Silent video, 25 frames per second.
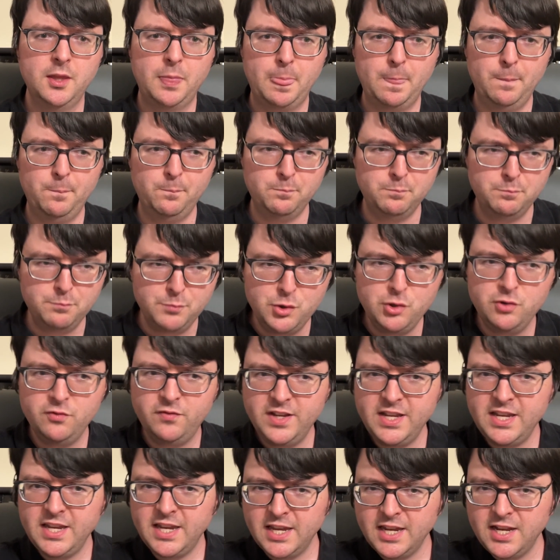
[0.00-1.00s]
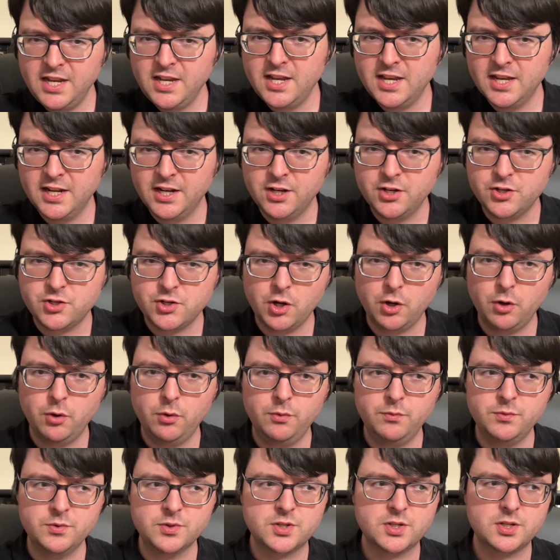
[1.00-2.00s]
moving Indiana
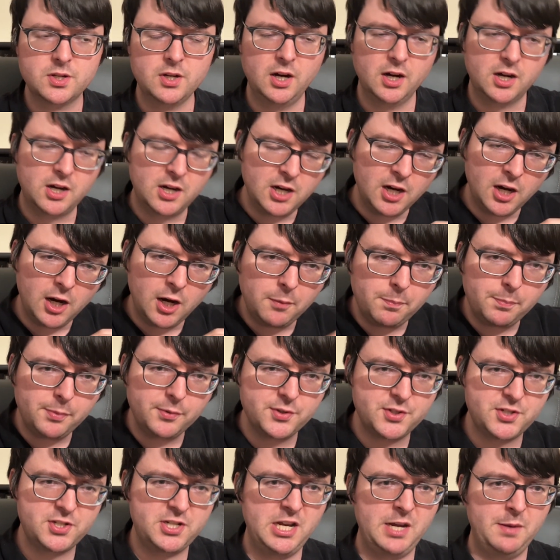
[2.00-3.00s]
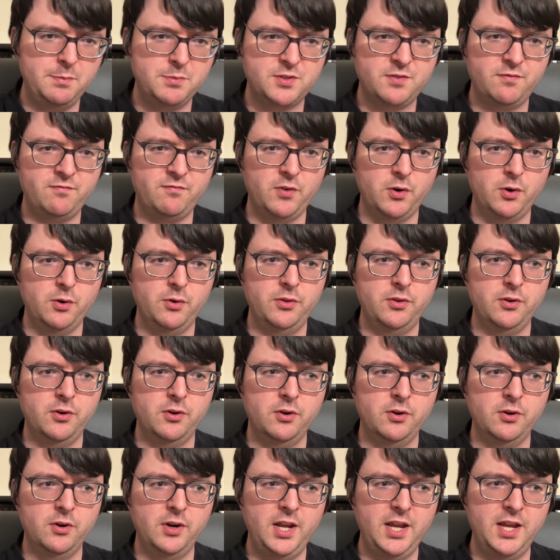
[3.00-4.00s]
Jones a couple steps
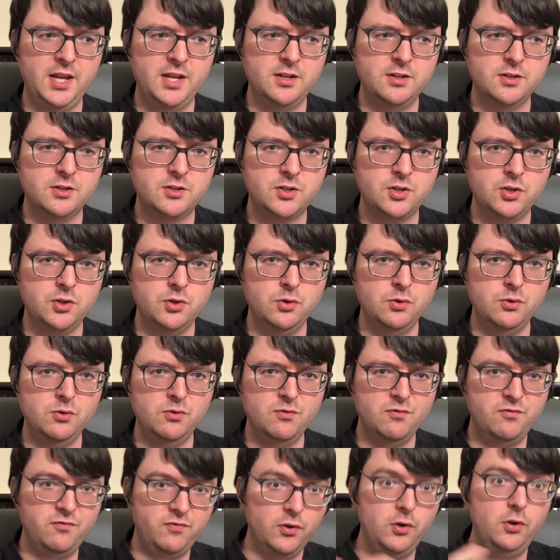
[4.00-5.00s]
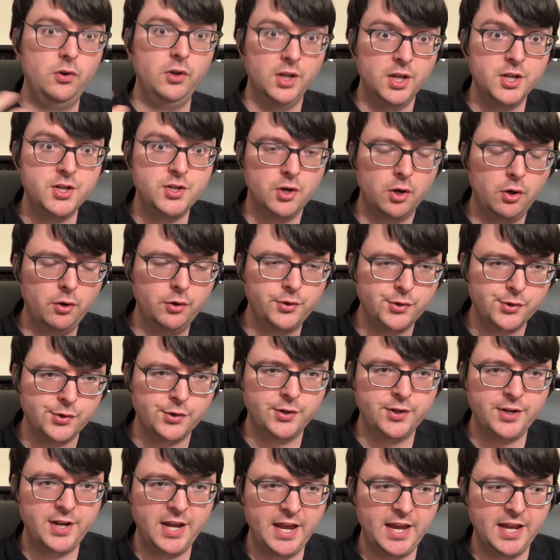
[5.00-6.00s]
further into full
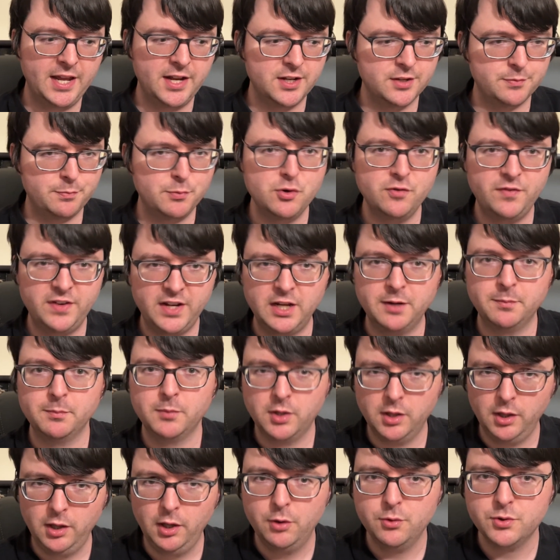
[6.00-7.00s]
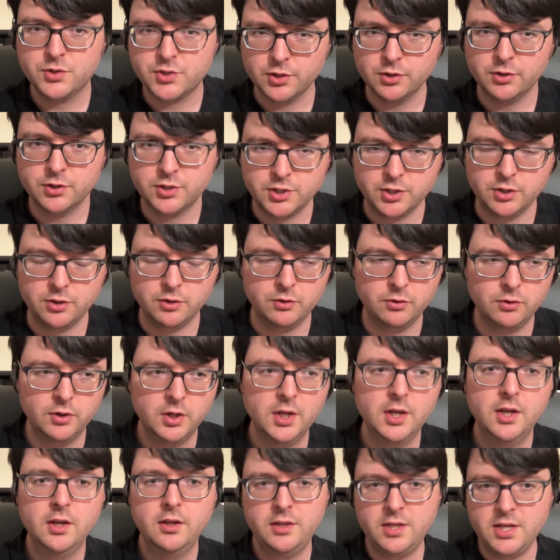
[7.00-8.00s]
adulthood and moving him closer to
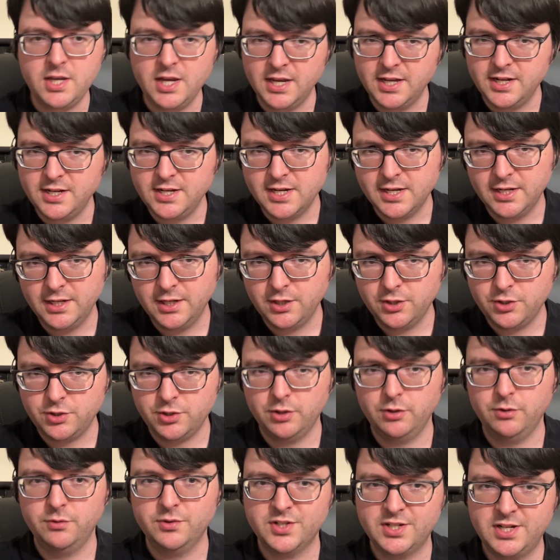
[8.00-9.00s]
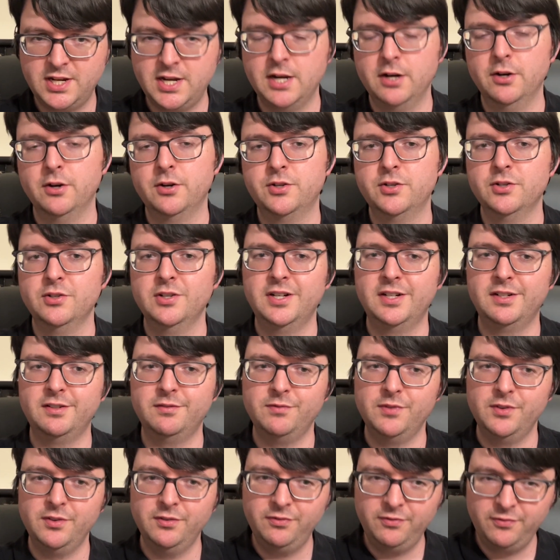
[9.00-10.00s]
the Indiana Jones character
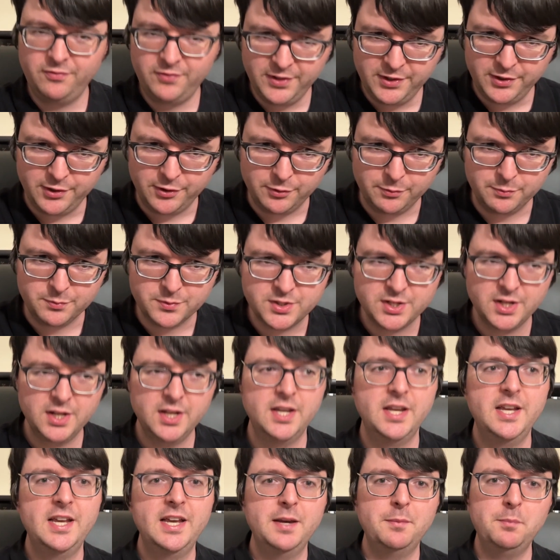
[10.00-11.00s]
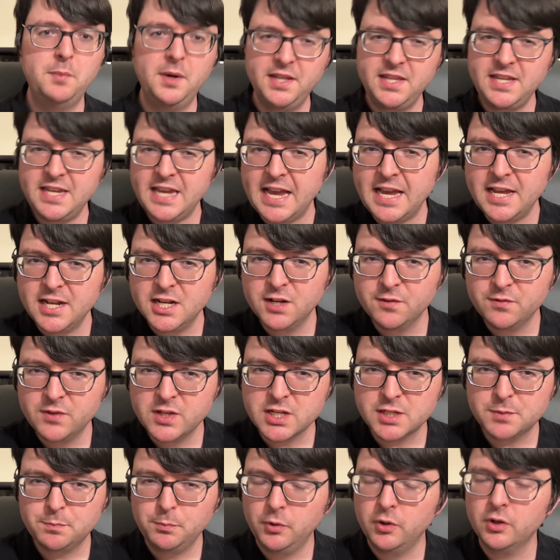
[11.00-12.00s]
of the films. By the end of
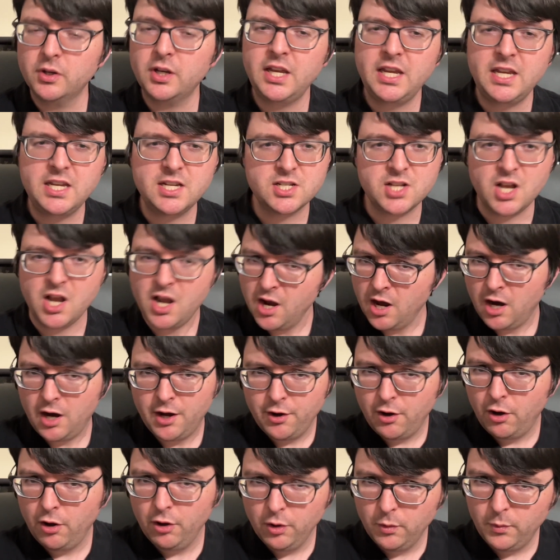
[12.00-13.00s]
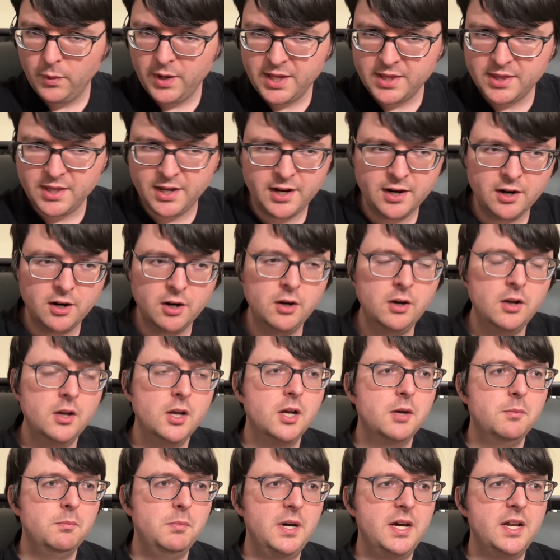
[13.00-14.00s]
this book, he's not all the way there,
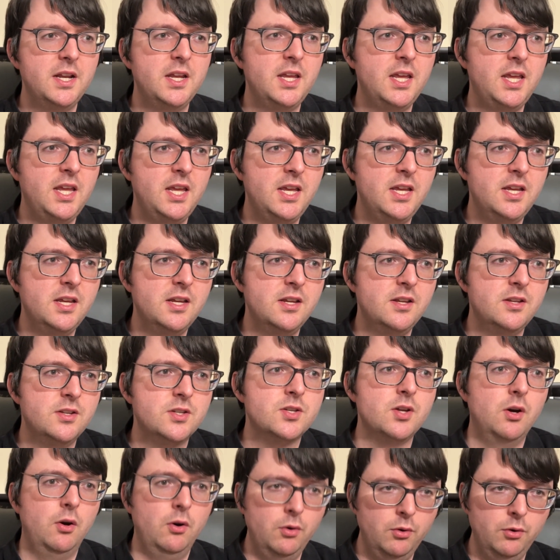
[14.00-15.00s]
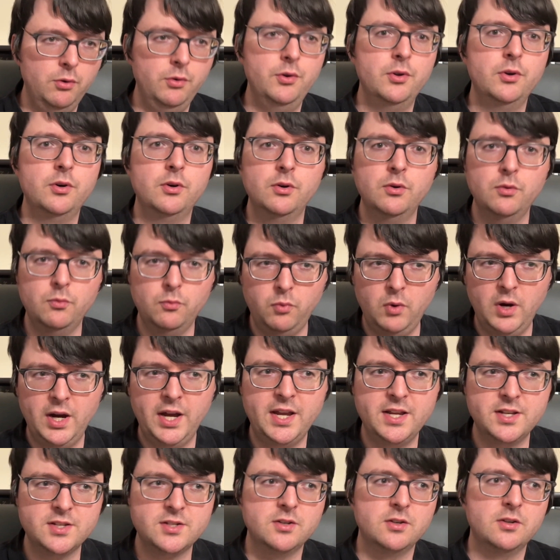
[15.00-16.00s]
but he is older,
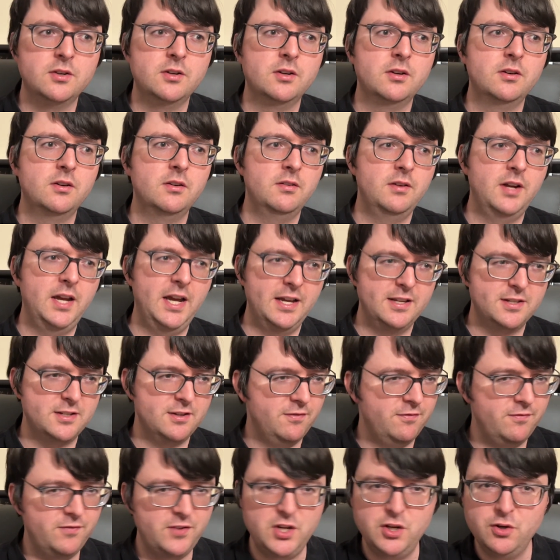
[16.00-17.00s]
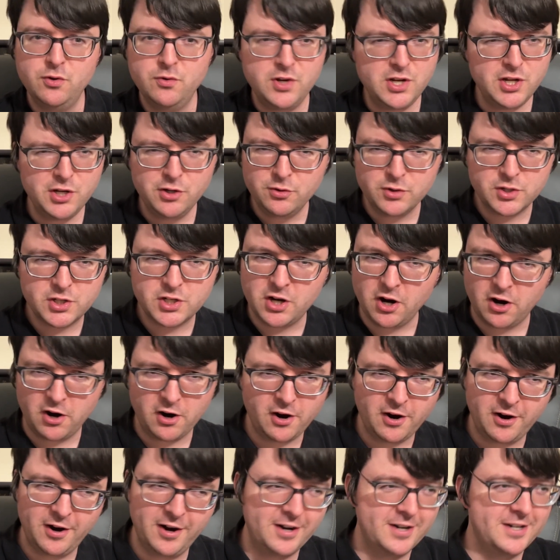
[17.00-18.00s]
wiser, has a few new
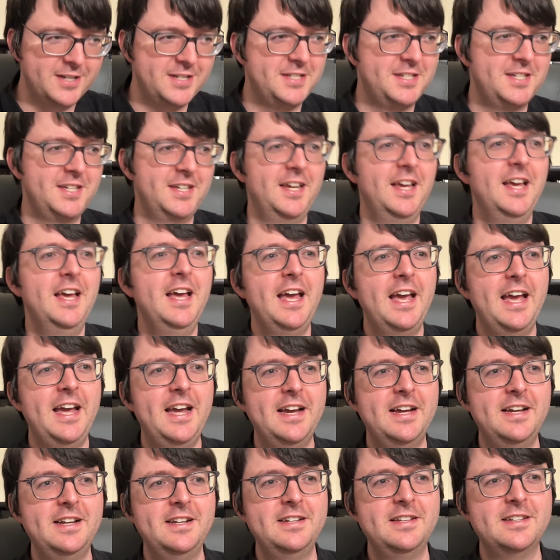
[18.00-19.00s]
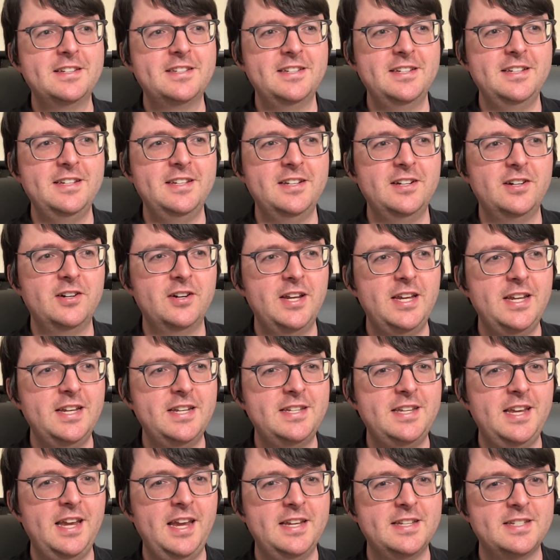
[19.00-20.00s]
scars, and
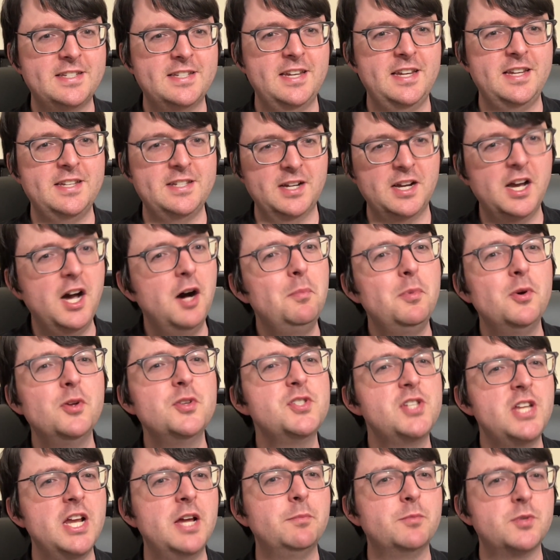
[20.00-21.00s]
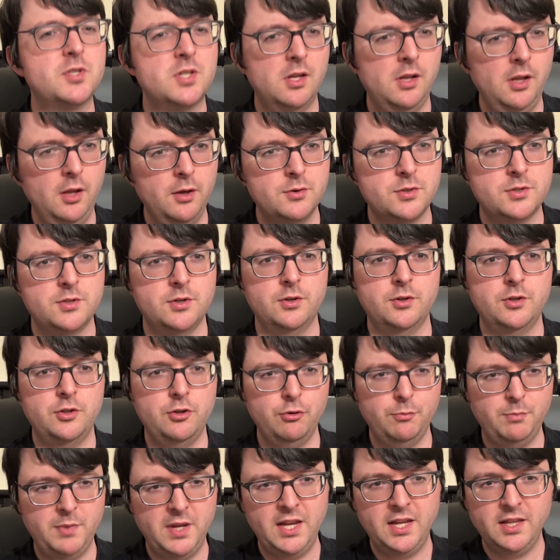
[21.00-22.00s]
he's a couple steps closer to
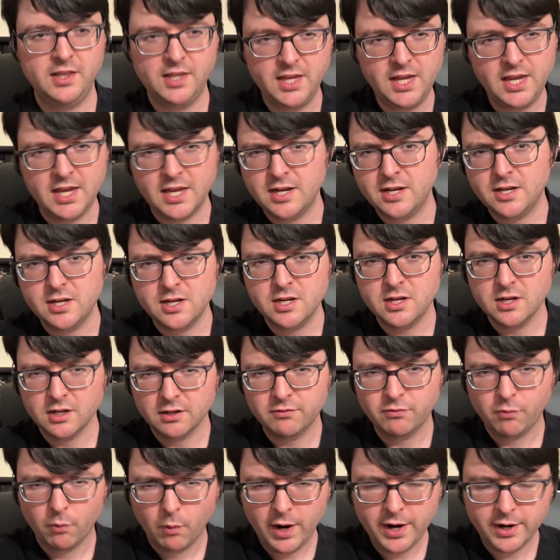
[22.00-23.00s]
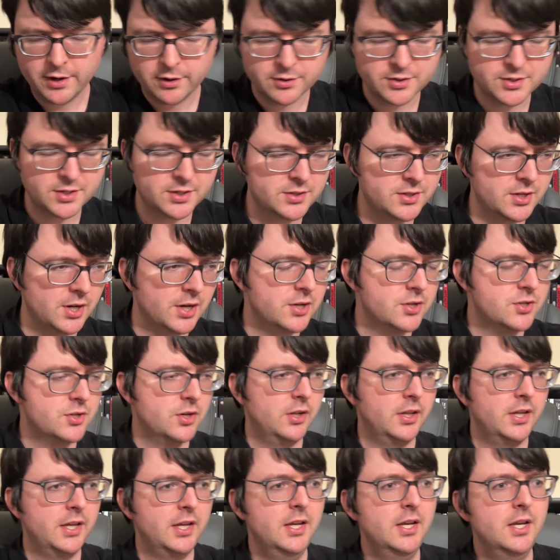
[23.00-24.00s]
being the Indy of Raiders,
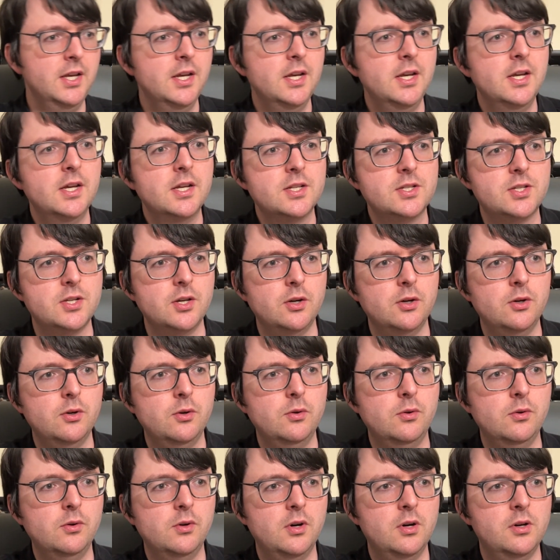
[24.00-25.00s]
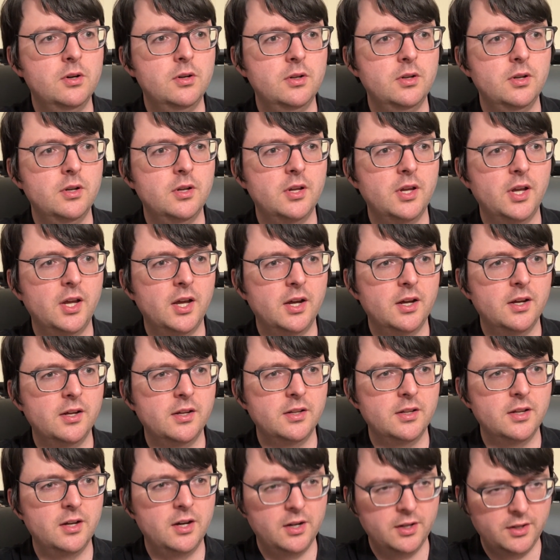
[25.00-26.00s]
essentially. So
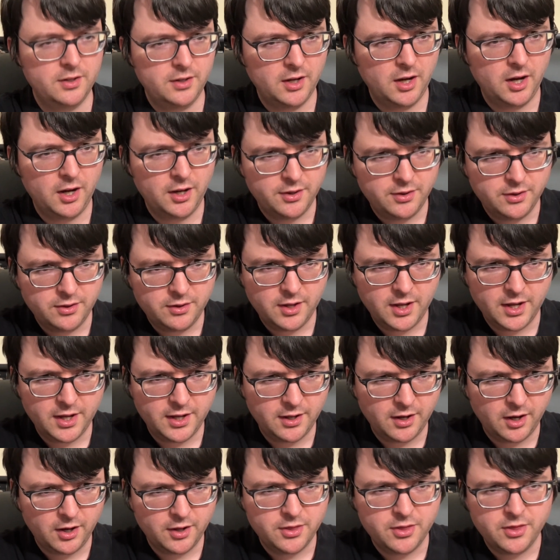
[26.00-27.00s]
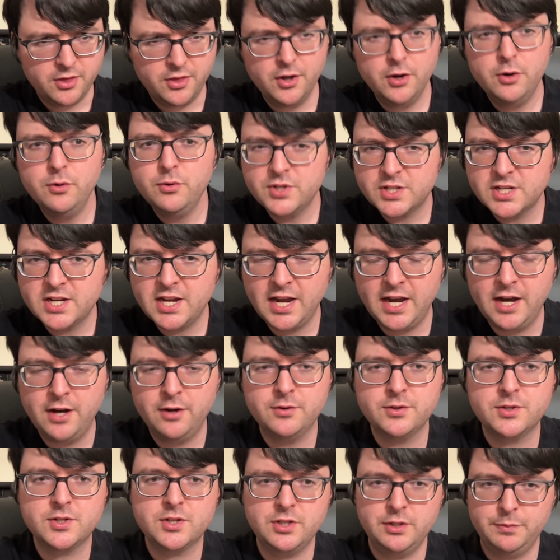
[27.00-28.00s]
on those
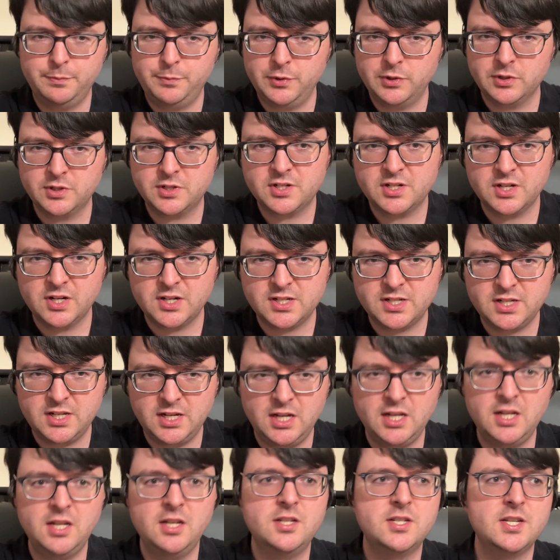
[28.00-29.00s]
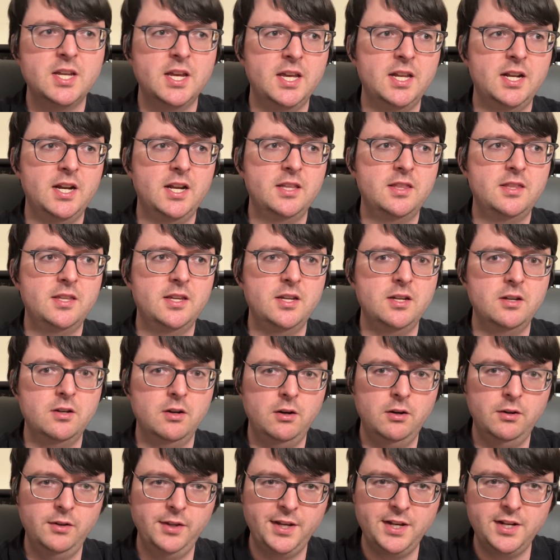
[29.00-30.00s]
counts, the book succeeds, and I think
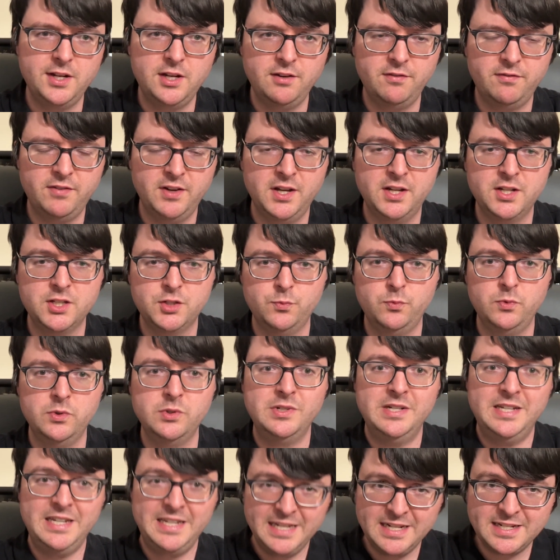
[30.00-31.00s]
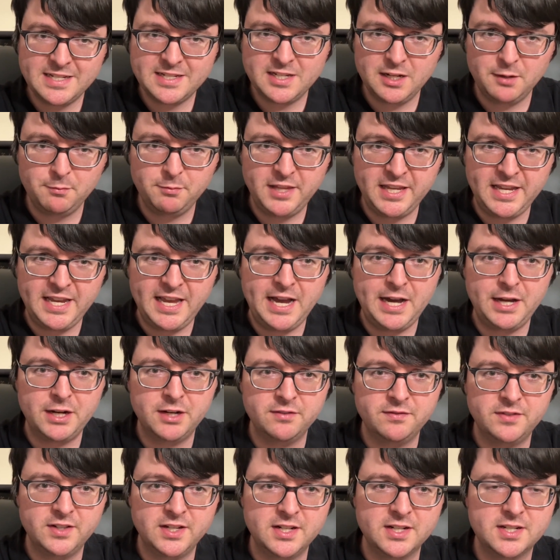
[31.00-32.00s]
all Indy fans will get something out
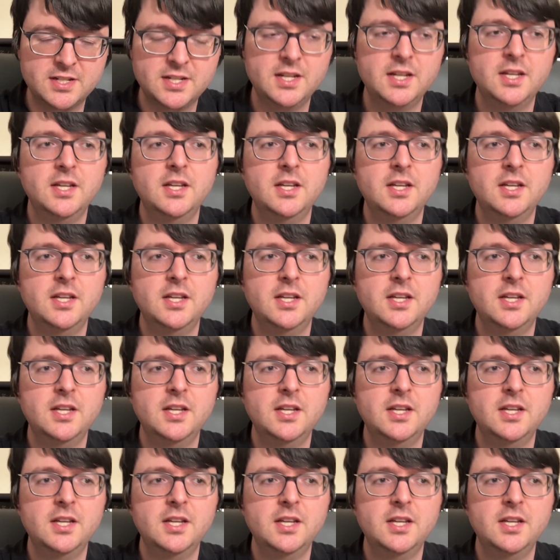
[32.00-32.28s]
of it.